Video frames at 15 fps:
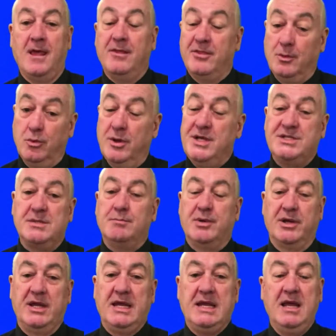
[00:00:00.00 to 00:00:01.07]
The reason
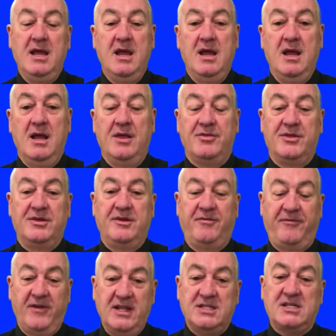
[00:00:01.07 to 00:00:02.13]
being, the
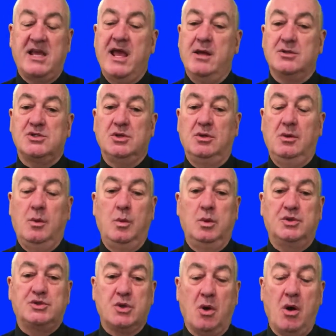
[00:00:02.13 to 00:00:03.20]
defence counsel will
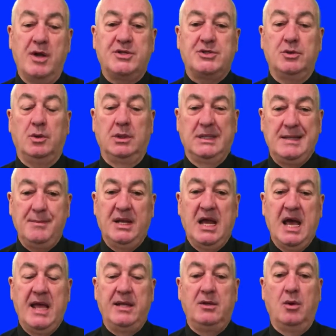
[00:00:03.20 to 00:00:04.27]
try to
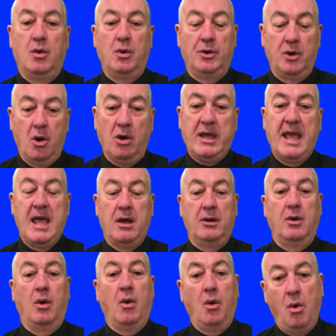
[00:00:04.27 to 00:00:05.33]
eliminate or knock out
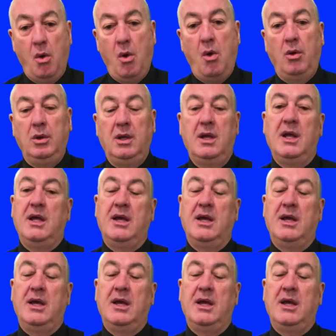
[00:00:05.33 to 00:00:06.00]
all